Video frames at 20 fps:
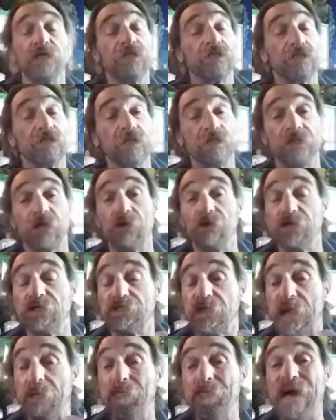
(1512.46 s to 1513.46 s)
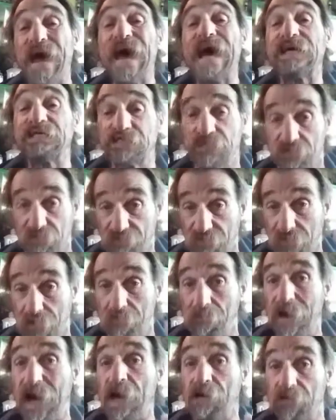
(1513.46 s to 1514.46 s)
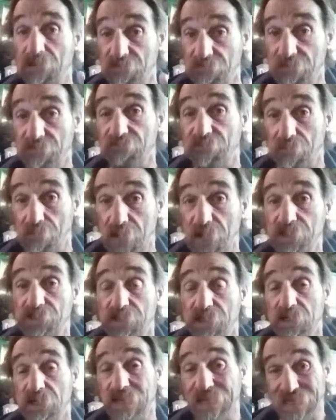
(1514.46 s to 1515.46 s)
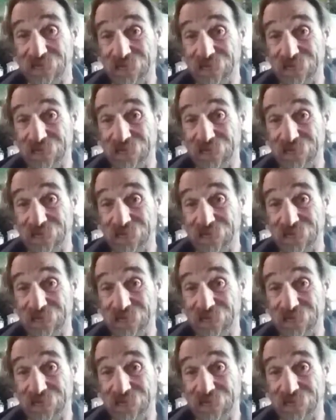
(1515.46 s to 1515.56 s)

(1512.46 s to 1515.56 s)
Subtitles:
There is a massive amount of information